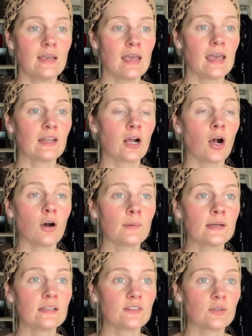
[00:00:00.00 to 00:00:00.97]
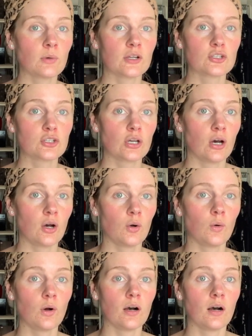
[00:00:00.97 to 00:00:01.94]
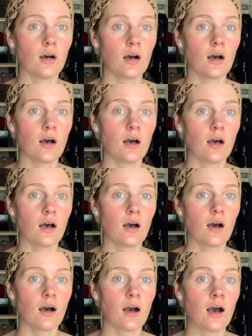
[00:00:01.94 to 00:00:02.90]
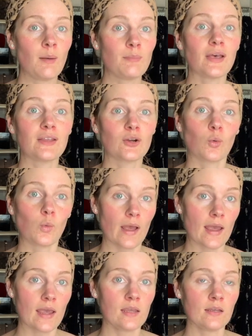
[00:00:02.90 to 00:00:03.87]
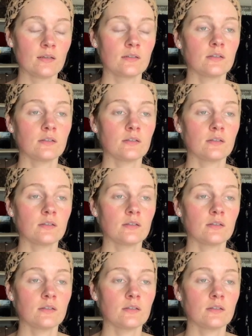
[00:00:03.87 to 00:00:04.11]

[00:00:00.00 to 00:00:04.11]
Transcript: And always you want to go up and away.